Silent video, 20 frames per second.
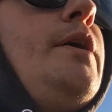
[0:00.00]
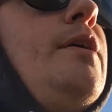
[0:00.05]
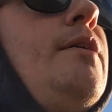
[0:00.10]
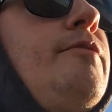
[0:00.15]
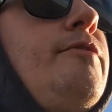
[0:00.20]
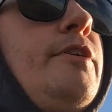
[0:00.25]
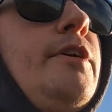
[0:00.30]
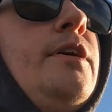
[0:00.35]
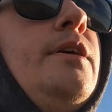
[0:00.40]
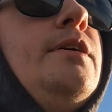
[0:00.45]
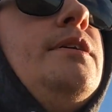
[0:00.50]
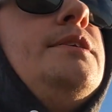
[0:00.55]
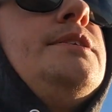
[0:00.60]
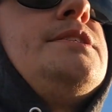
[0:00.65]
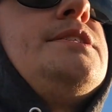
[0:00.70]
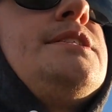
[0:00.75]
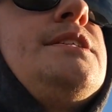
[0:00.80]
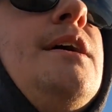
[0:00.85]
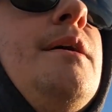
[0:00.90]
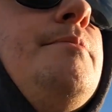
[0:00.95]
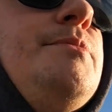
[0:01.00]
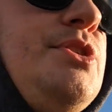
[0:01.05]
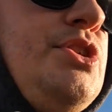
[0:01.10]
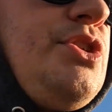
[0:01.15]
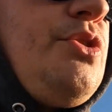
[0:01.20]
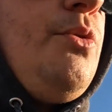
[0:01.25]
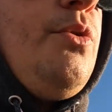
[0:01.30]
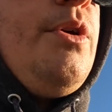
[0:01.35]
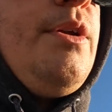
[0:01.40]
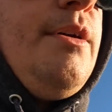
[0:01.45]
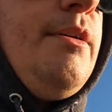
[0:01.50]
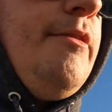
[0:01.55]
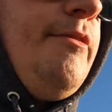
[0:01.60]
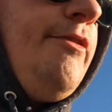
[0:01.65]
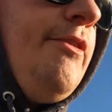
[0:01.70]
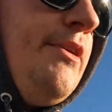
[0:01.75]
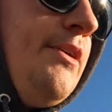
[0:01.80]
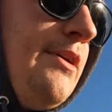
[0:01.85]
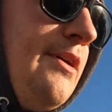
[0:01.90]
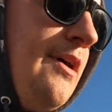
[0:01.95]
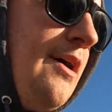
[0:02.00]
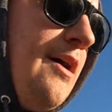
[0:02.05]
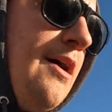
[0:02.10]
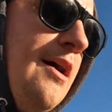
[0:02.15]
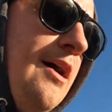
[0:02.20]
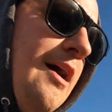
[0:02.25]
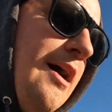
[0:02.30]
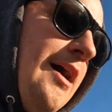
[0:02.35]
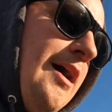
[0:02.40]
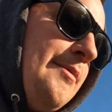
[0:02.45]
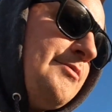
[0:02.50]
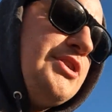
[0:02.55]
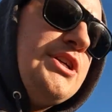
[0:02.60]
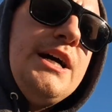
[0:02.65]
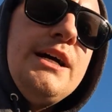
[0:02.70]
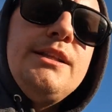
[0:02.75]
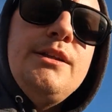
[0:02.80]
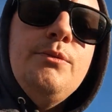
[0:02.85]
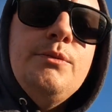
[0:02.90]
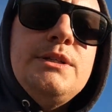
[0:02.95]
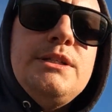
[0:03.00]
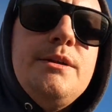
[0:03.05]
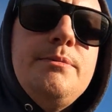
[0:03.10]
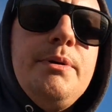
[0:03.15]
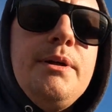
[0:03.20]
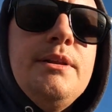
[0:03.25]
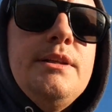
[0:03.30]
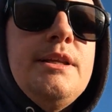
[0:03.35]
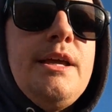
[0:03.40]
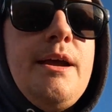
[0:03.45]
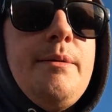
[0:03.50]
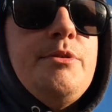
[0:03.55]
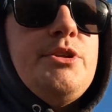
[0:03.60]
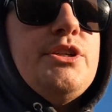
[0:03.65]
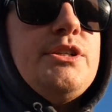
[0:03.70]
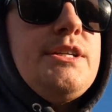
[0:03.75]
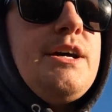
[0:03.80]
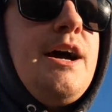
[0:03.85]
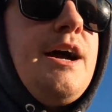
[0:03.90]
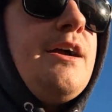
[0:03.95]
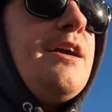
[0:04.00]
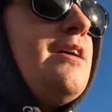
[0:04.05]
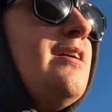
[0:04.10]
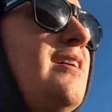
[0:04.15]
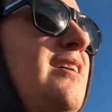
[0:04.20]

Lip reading: over some sort of object that would typically damage a tire,